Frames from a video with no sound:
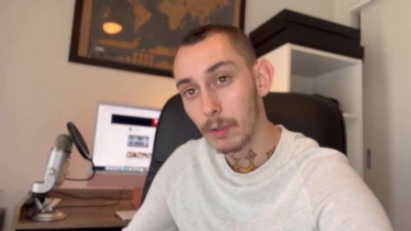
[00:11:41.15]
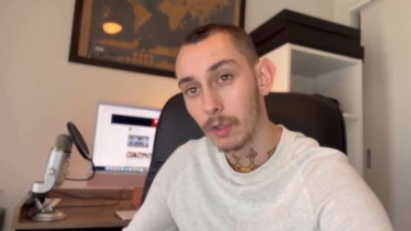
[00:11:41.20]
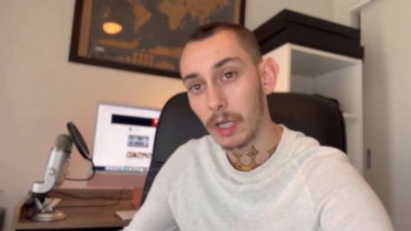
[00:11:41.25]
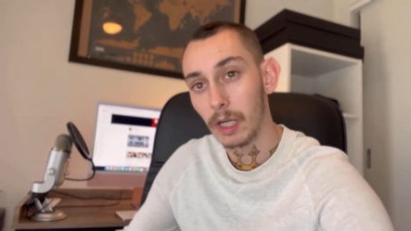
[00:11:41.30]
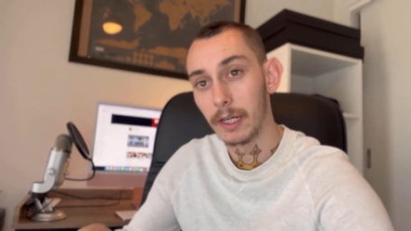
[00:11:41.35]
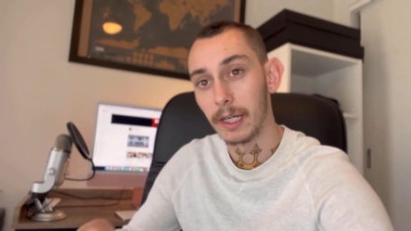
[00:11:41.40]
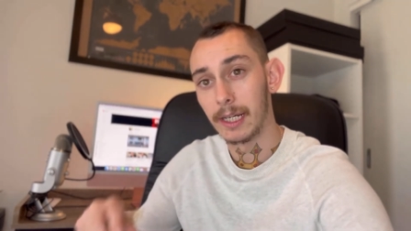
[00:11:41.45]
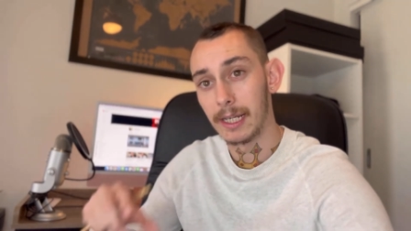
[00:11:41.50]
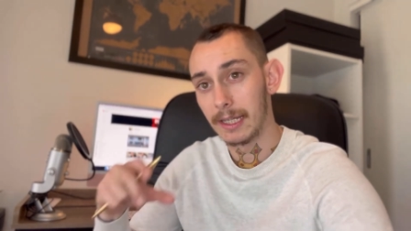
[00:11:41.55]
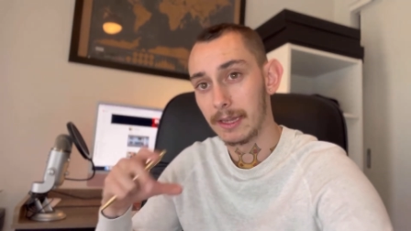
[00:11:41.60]
I'm
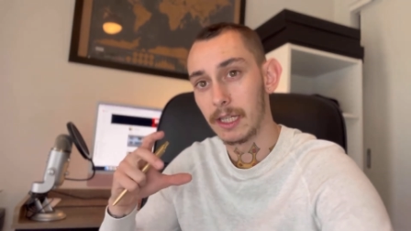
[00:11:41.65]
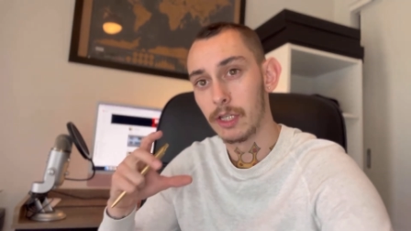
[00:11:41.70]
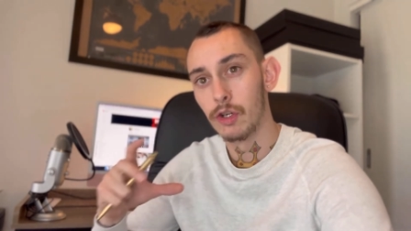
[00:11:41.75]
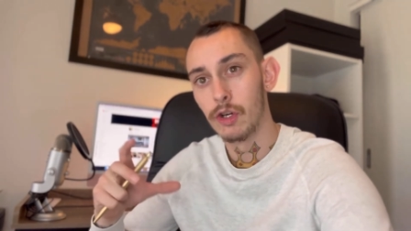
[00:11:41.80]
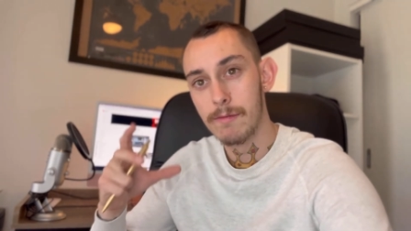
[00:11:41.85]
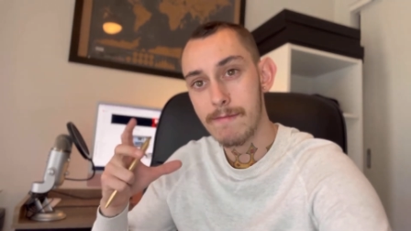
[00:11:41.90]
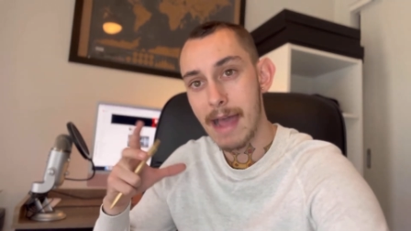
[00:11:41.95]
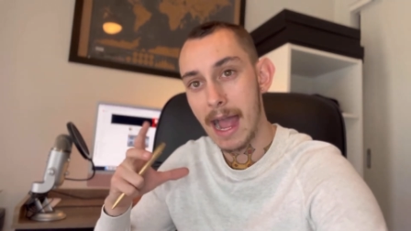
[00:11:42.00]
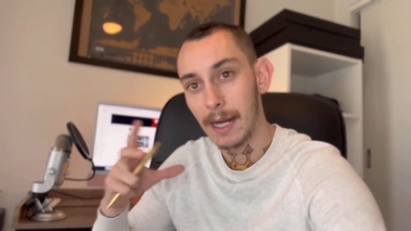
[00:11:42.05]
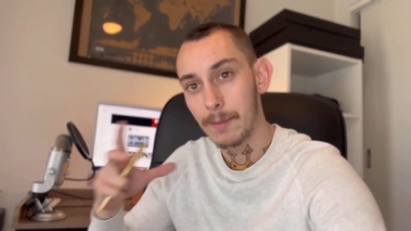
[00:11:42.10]
going to get the new
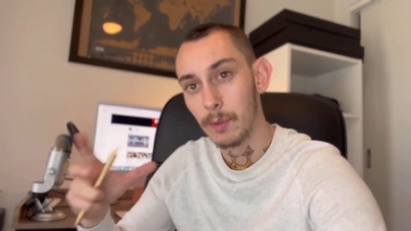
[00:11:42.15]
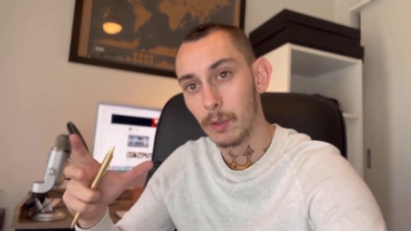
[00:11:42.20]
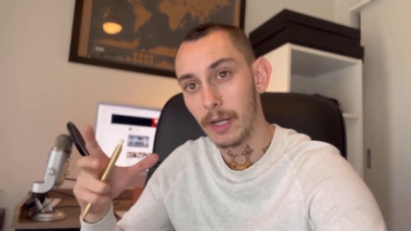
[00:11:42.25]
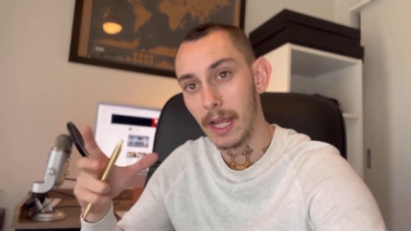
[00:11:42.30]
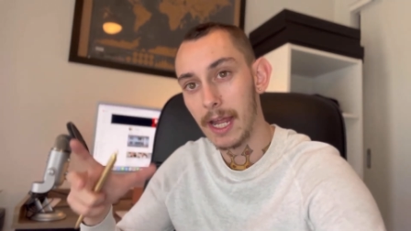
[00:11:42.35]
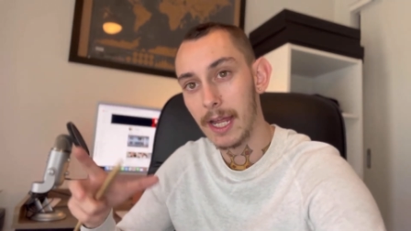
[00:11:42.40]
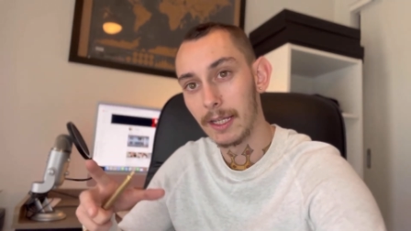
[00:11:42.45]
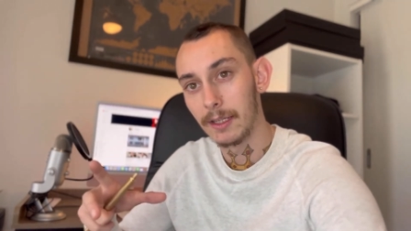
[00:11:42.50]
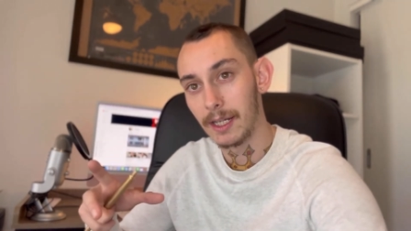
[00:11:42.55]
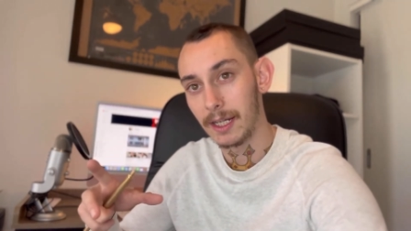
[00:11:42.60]
MacBook
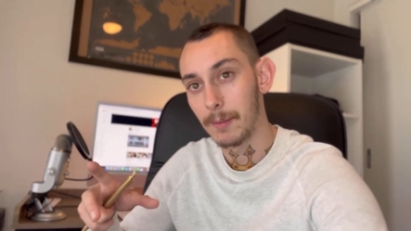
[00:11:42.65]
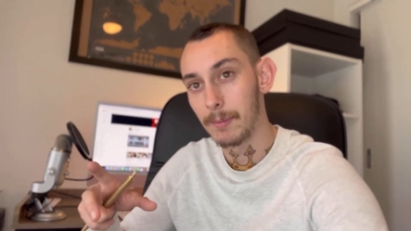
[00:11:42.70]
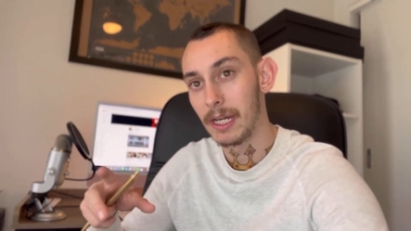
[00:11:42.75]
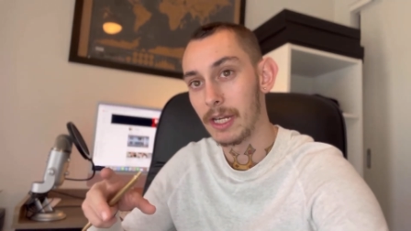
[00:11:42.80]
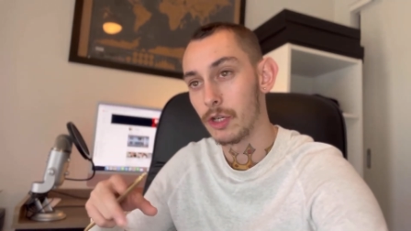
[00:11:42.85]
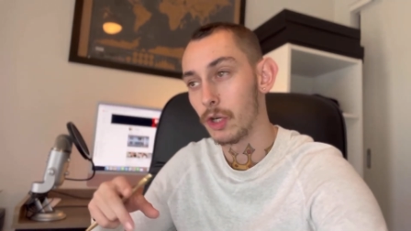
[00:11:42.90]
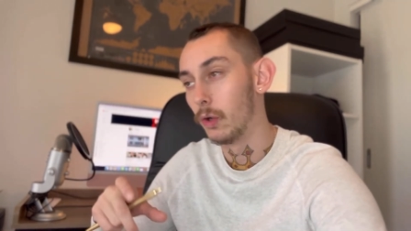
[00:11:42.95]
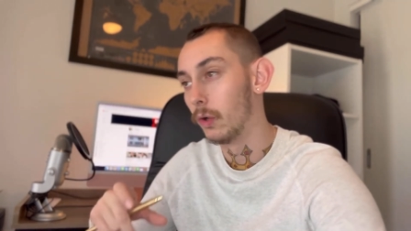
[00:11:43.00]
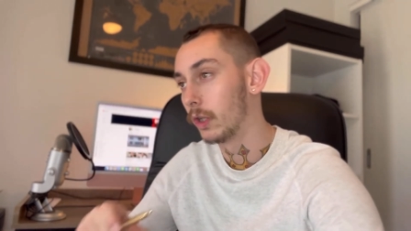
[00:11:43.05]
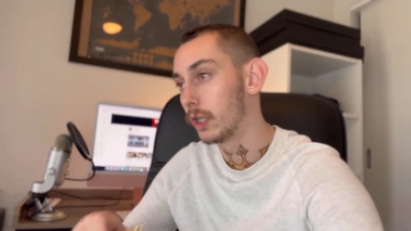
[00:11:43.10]
Air like I've been
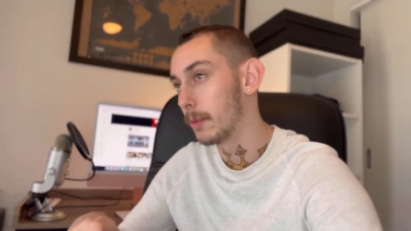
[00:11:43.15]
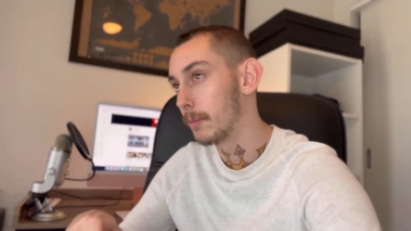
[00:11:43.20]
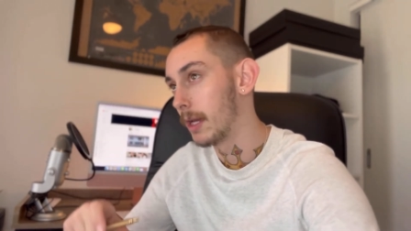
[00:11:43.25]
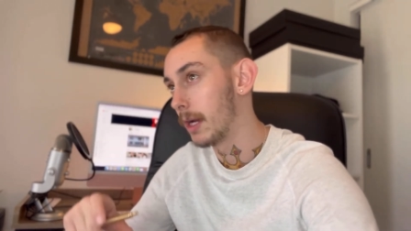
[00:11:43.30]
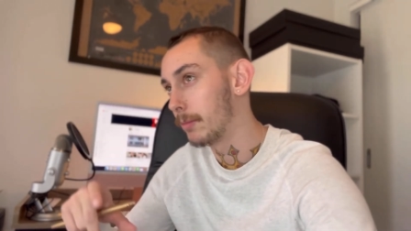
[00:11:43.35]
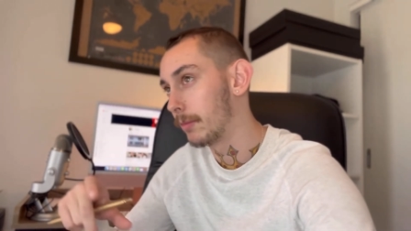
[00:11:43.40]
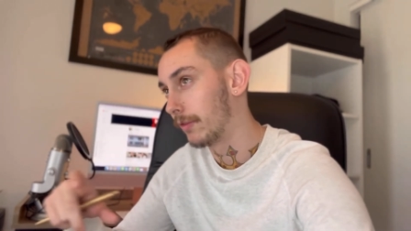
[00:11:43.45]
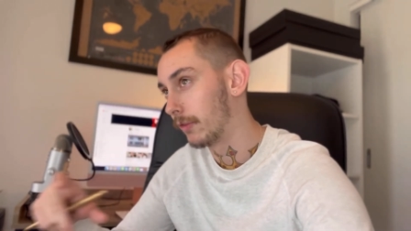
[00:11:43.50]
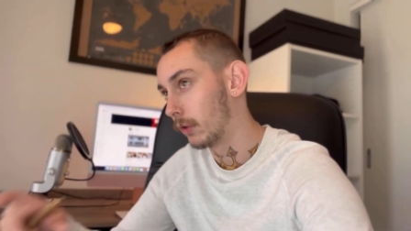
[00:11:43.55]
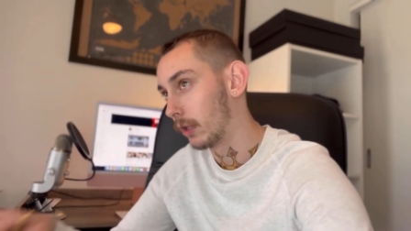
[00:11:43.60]
talking about
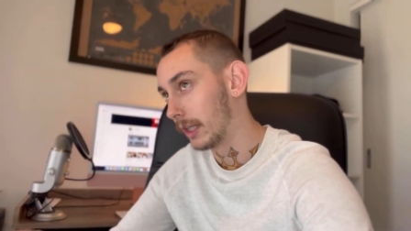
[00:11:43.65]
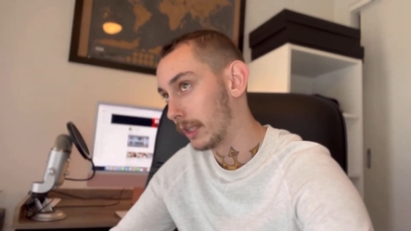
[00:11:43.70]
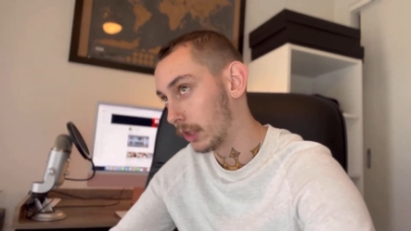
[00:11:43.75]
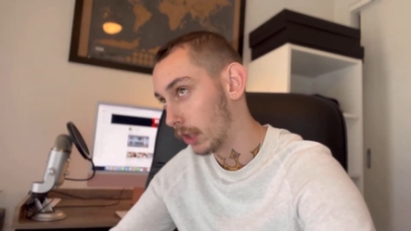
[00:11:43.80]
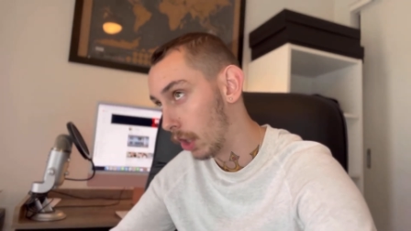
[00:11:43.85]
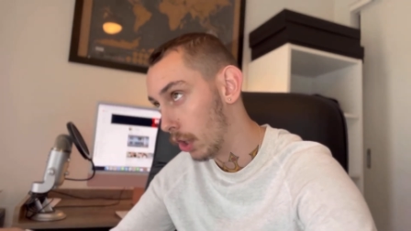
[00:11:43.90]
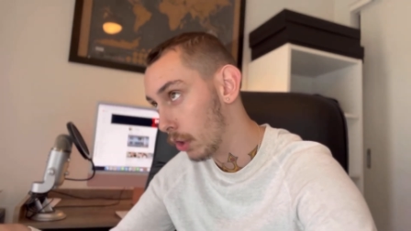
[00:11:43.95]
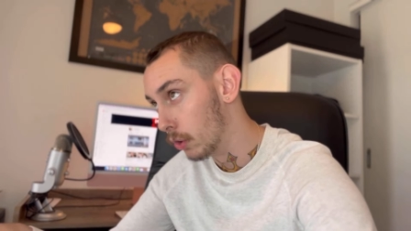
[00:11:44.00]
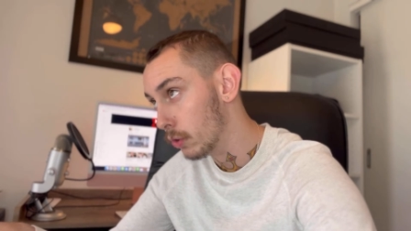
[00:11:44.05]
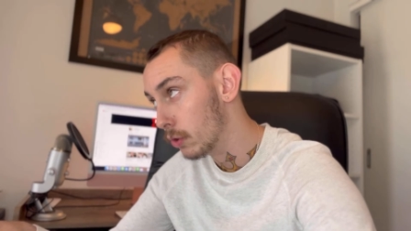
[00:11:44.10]
before I
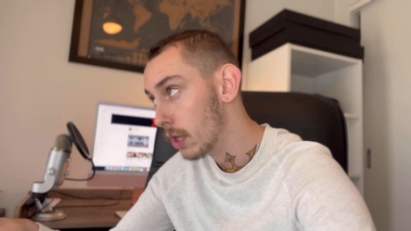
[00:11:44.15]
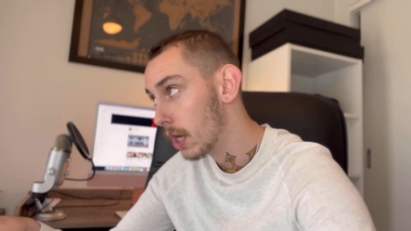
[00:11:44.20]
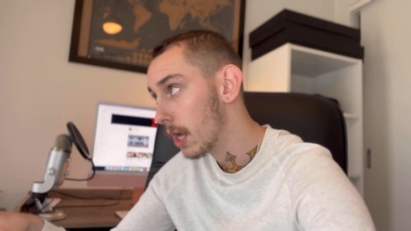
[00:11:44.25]
go.